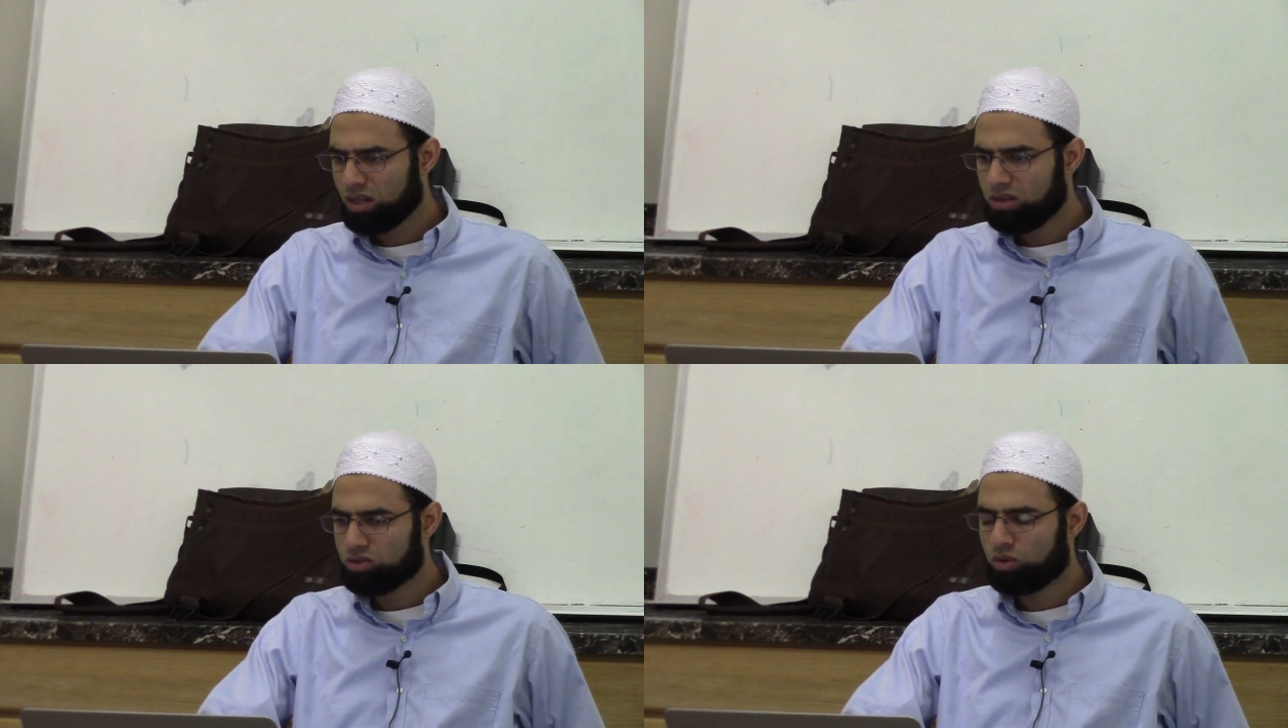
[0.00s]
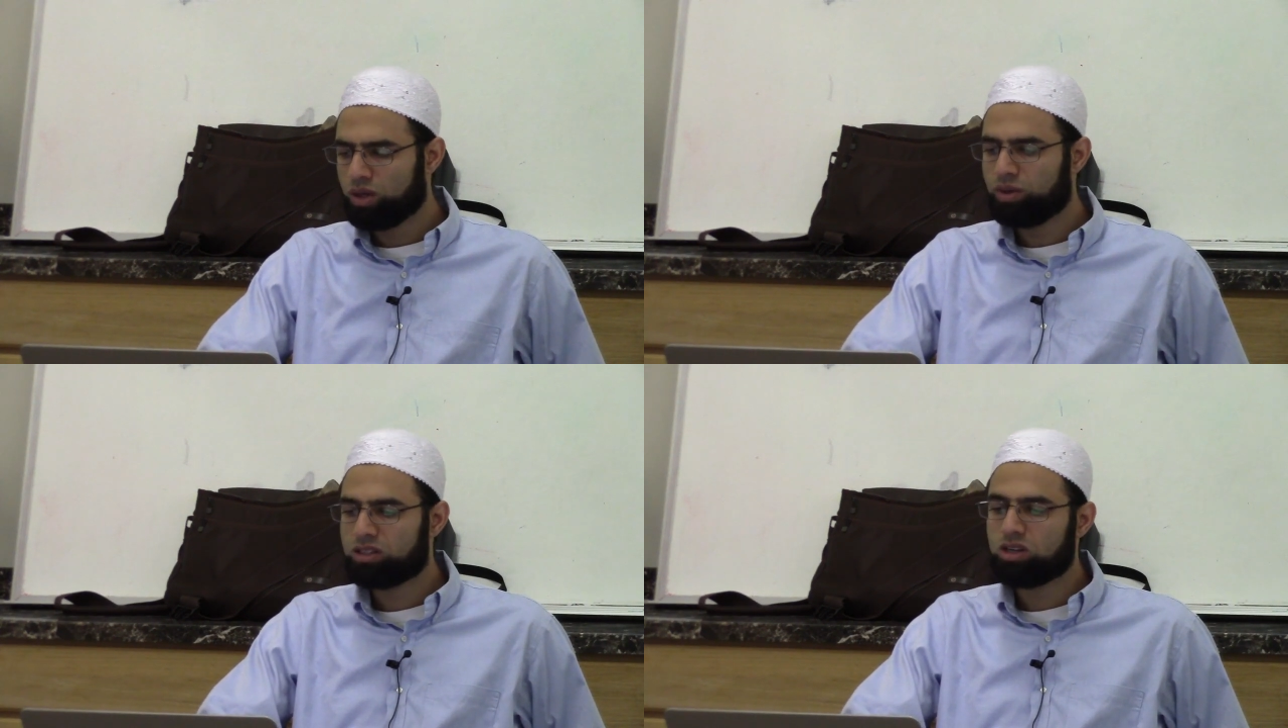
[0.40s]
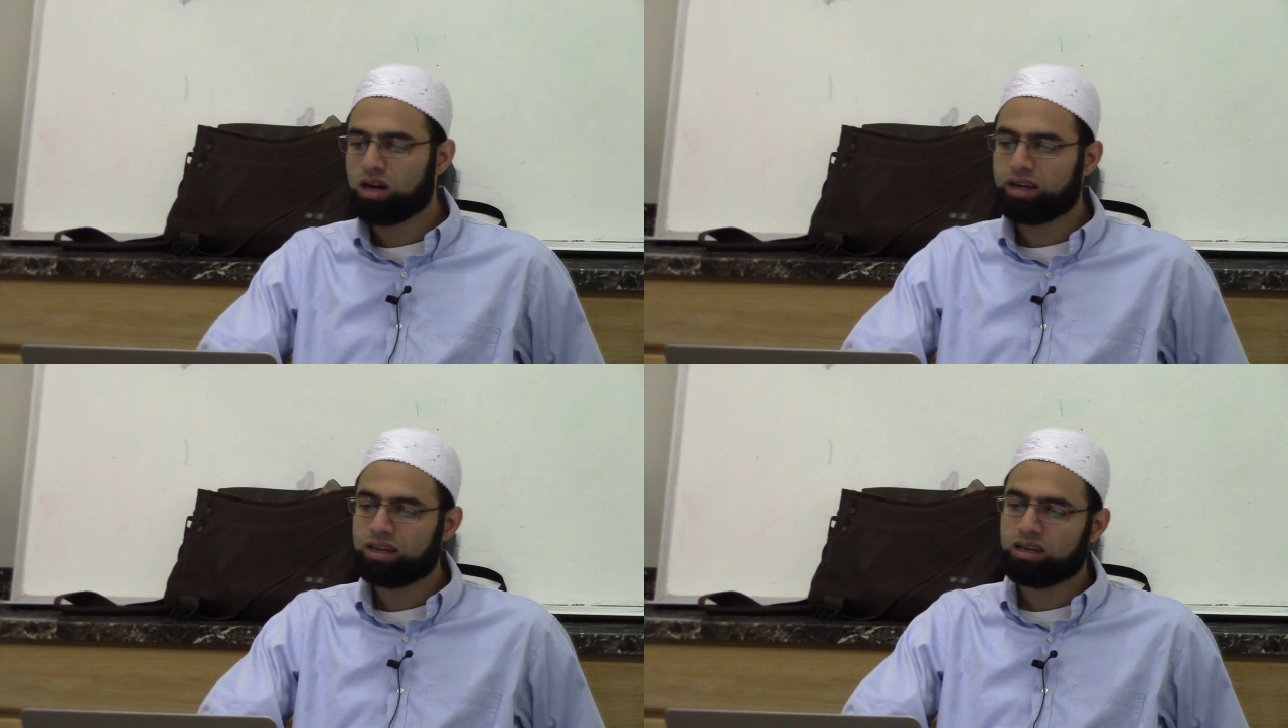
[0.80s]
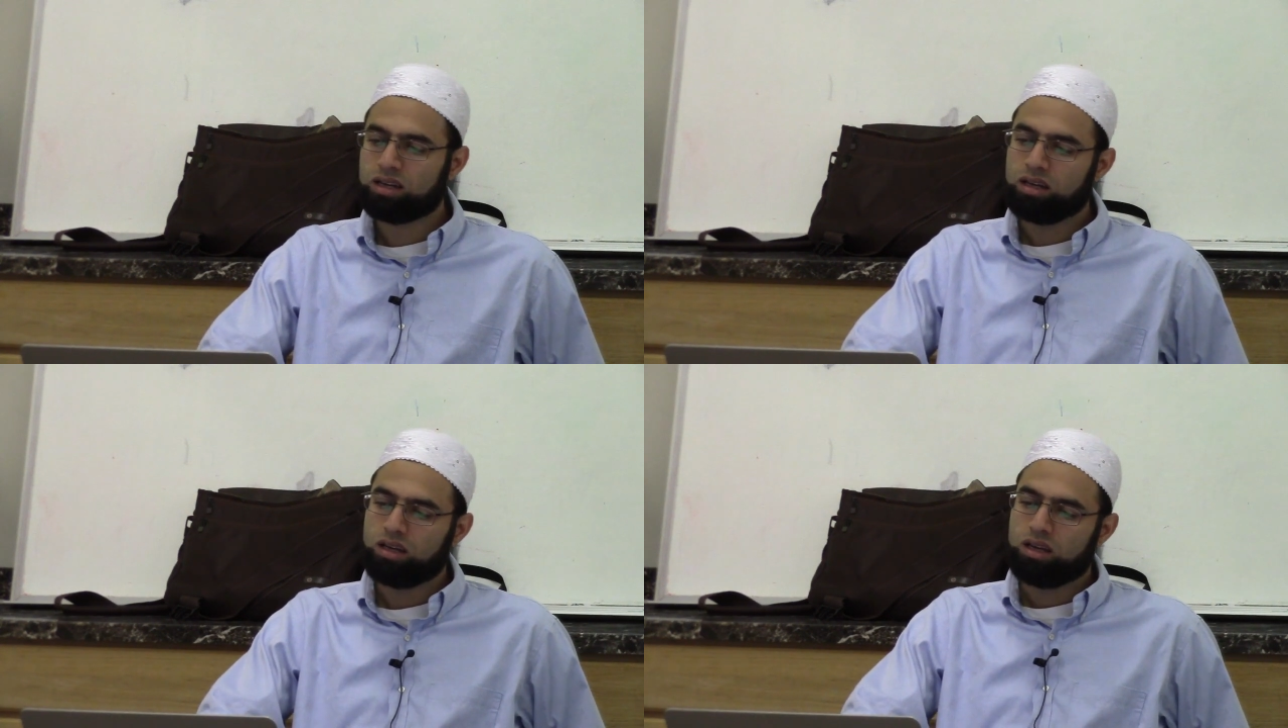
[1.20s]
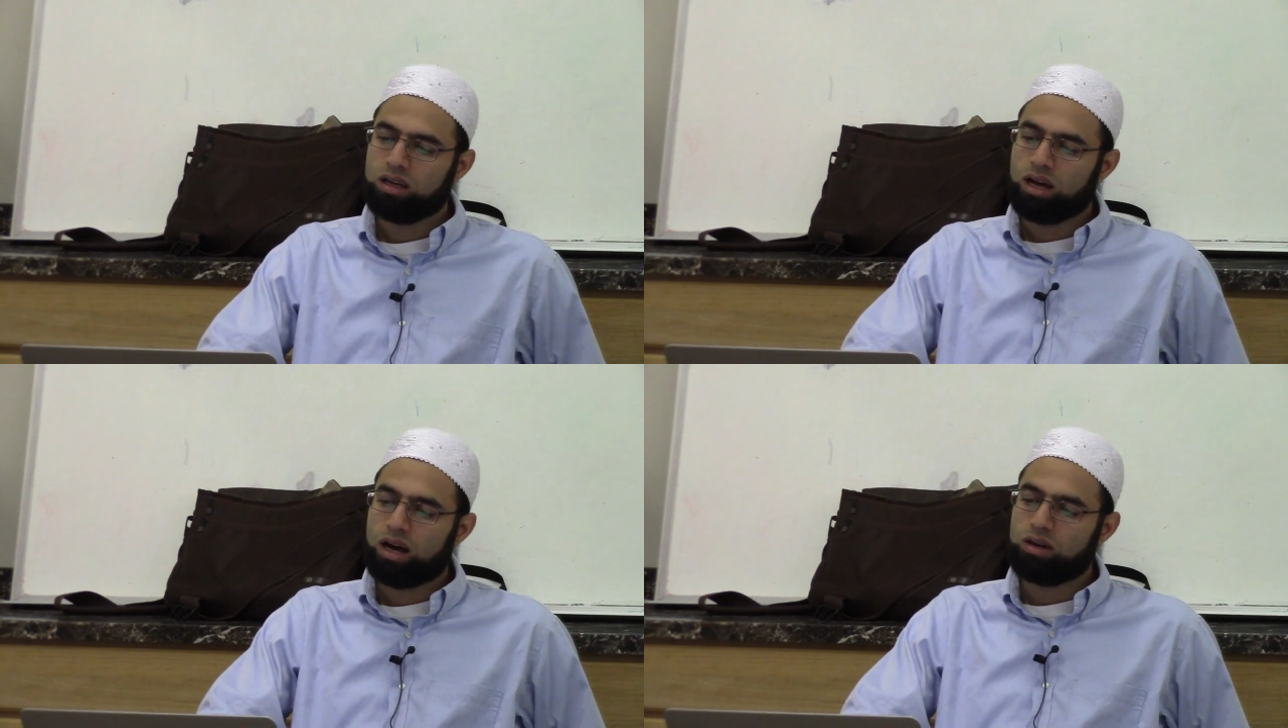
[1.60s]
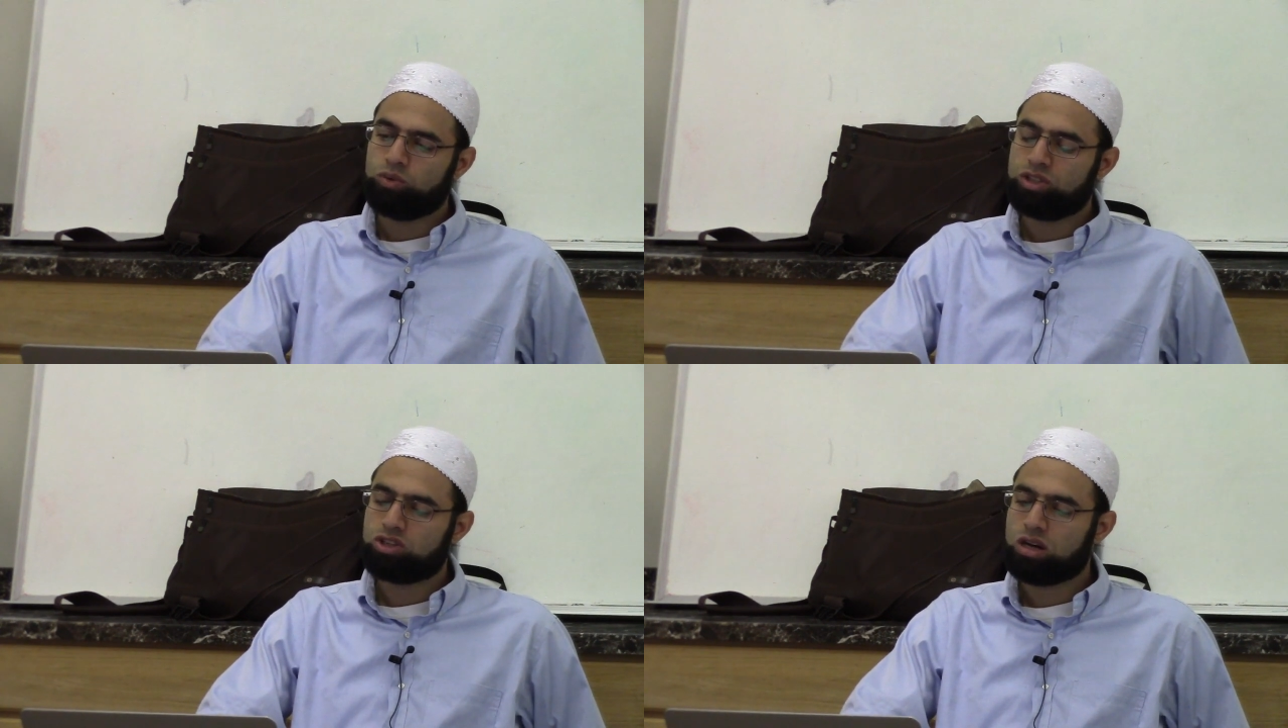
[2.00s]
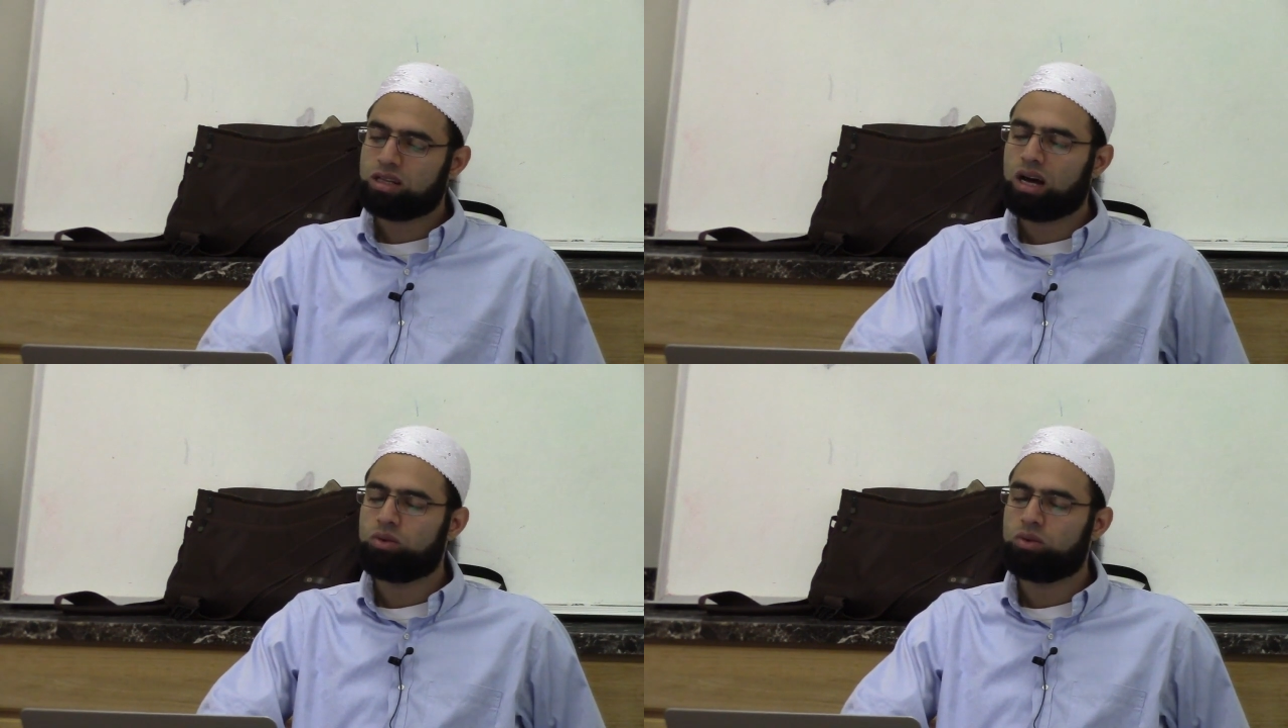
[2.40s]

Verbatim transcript: So we were talking we talked how